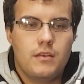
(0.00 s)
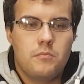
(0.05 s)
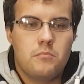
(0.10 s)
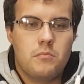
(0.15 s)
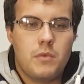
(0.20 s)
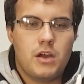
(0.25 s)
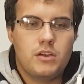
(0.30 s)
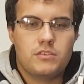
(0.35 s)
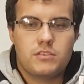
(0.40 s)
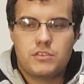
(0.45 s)

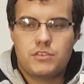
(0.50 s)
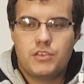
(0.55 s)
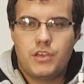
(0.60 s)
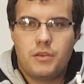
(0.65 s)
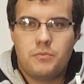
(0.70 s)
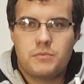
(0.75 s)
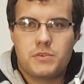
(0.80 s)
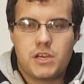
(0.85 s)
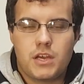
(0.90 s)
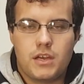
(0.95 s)
most
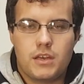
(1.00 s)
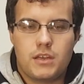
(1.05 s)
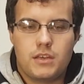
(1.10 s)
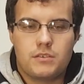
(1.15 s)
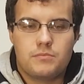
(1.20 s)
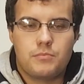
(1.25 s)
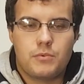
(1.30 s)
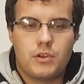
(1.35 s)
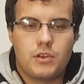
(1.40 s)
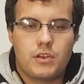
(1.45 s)
cheap Chinese
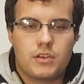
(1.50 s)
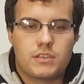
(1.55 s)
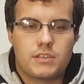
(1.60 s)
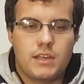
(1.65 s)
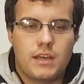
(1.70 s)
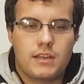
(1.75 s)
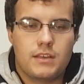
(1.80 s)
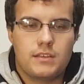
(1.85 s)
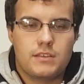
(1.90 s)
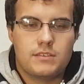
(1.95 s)
products
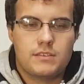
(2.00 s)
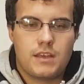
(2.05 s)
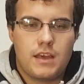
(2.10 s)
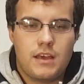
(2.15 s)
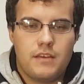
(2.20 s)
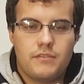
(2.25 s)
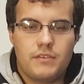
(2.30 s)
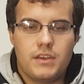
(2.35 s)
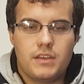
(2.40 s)
like this have.